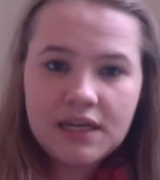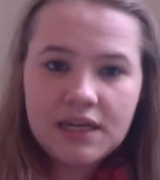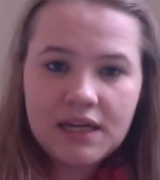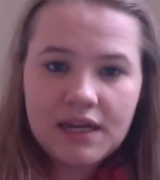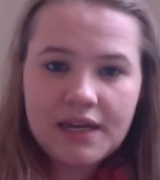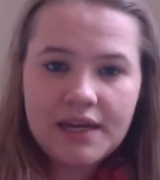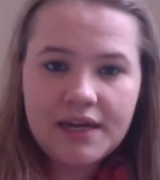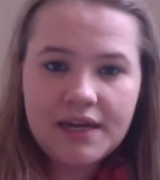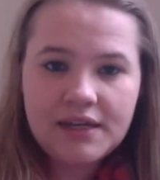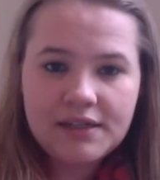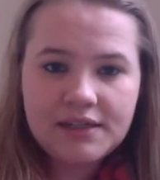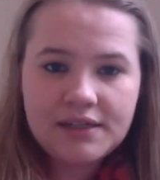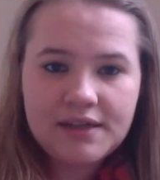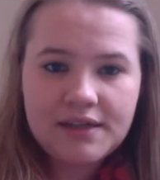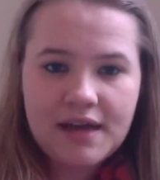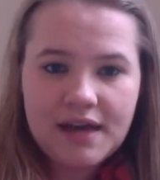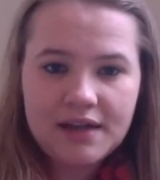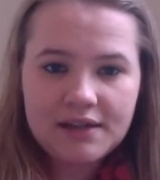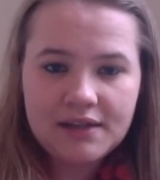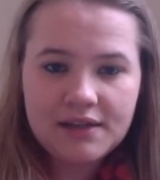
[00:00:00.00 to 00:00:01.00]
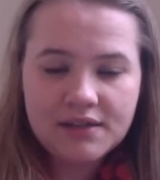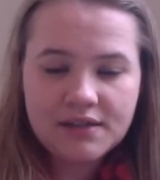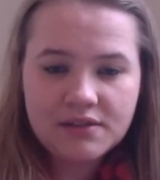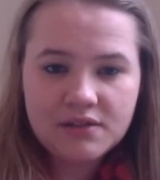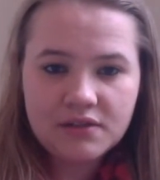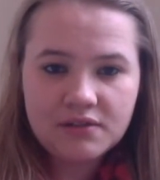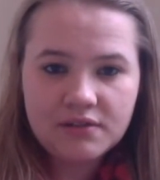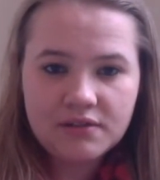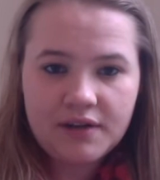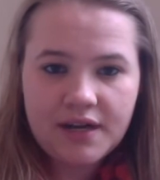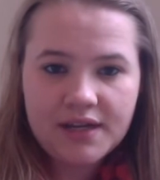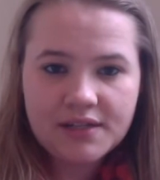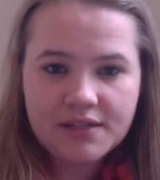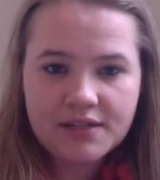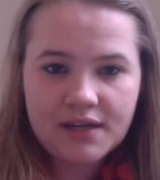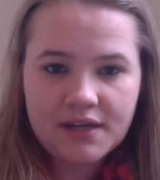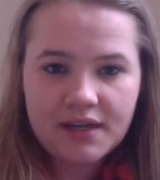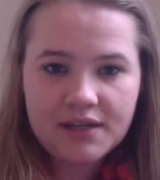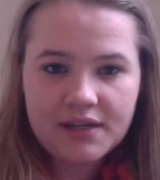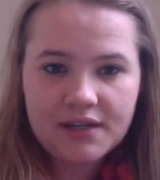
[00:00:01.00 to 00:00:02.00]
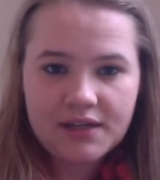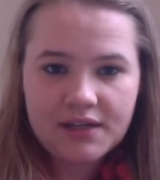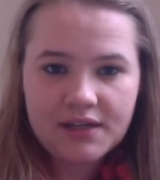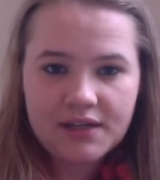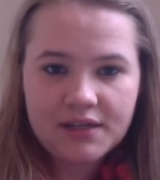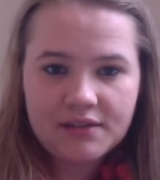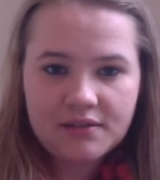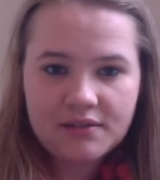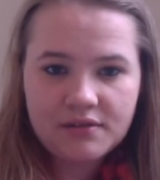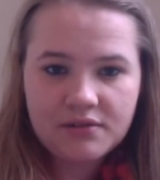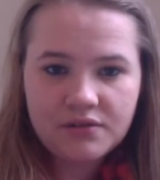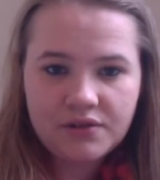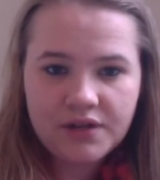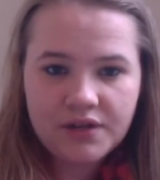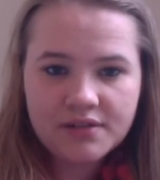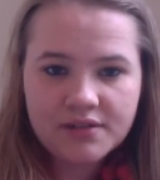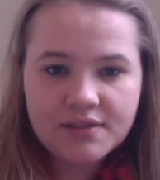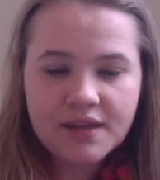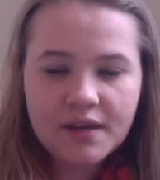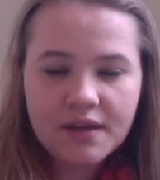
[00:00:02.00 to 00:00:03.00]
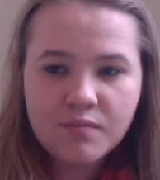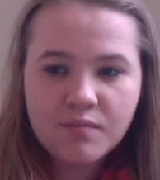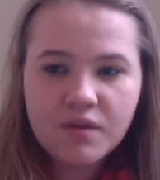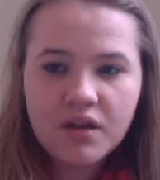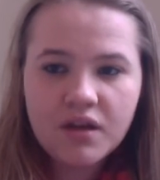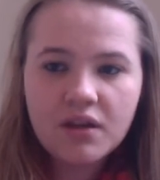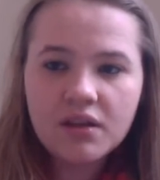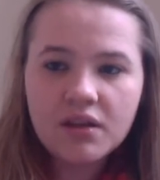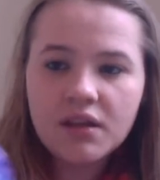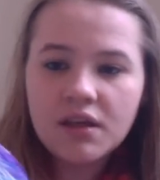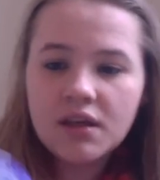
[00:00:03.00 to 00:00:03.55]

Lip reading: had a knot, and so I had to cut it and create a second ball.